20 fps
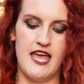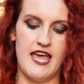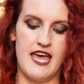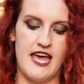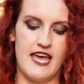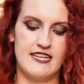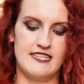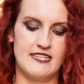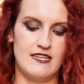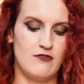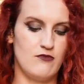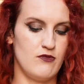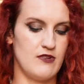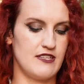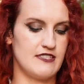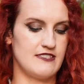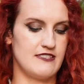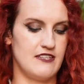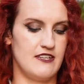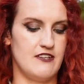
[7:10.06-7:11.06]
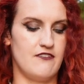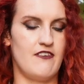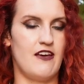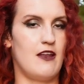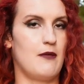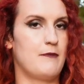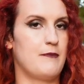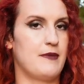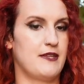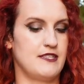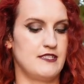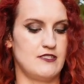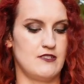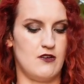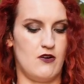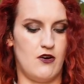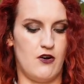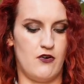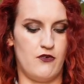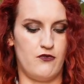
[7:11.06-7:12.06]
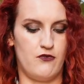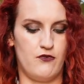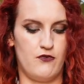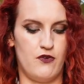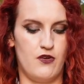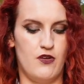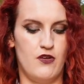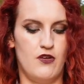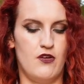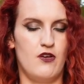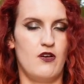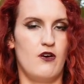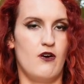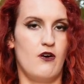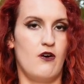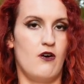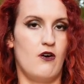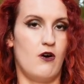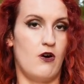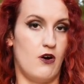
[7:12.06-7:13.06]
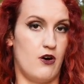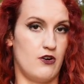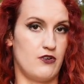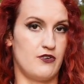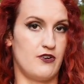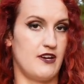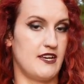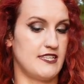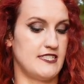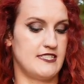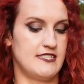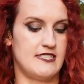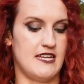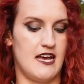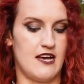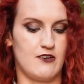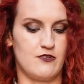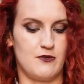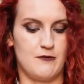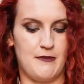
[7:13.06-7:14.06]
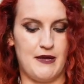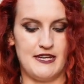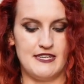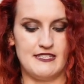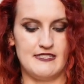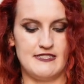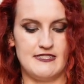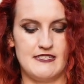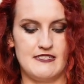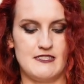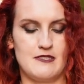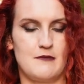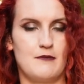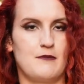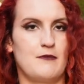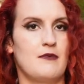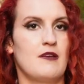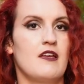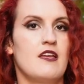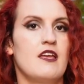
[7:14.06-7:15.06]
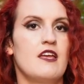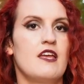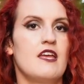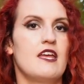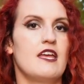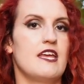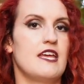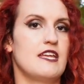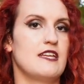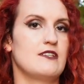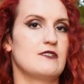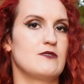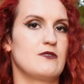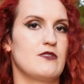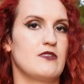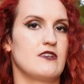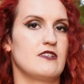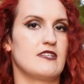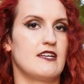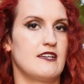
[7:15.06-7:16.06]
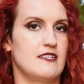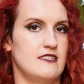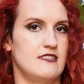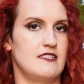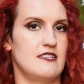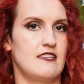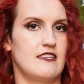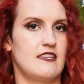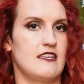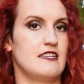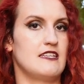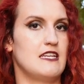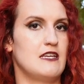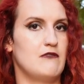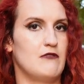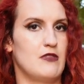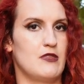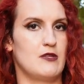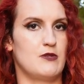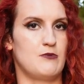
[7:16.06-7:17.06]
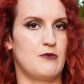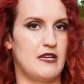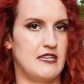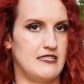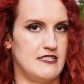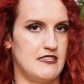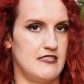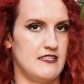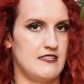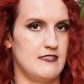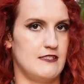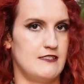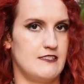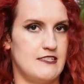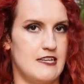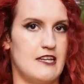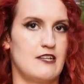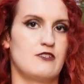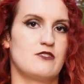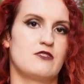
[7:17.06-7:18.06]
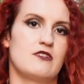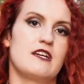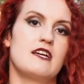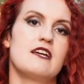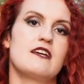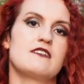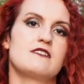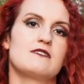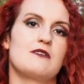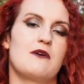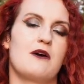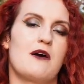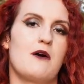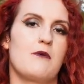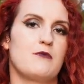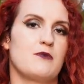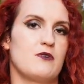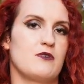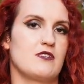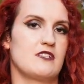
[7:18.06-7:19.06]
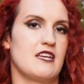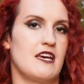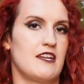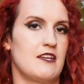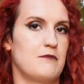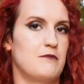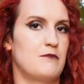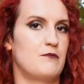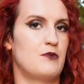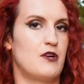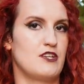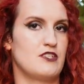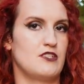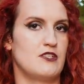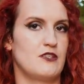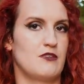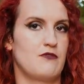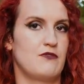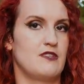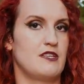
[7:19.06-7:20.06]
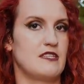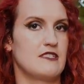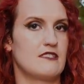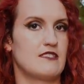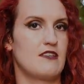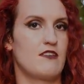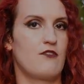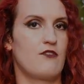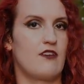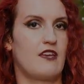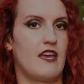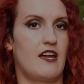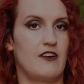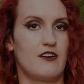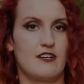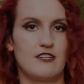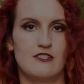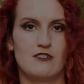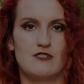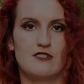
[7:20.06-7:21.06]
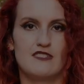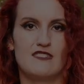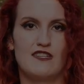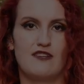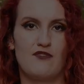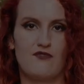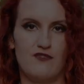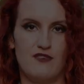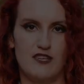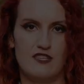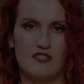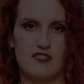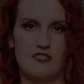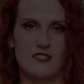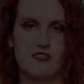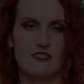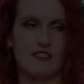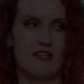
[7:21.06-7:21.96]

and influenced the development of horror and dark romanticism into the 19th and even the 20th century. So I hope you could get an impression of these characteristic features